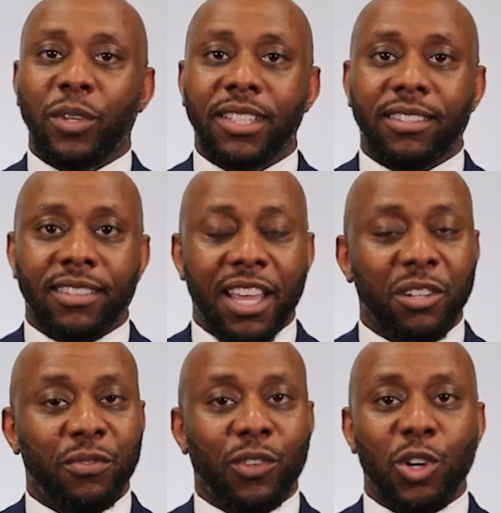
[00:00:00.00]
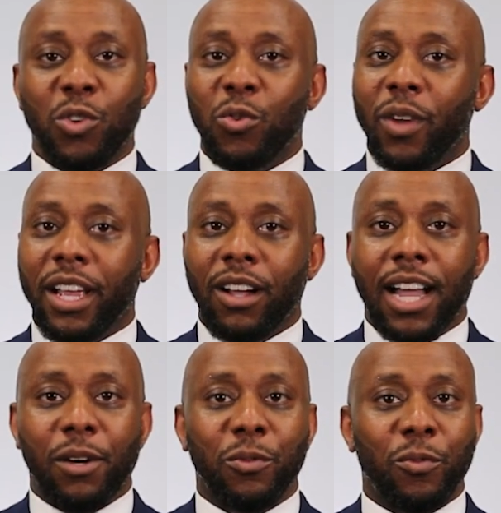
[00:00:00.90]
we stayed afloat
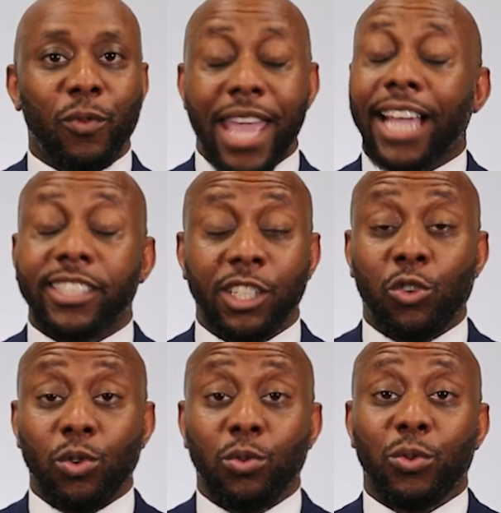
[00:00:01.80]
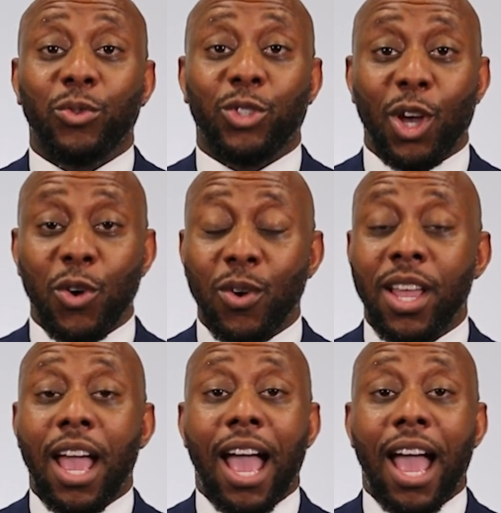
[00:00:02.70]
um, we actually grew. So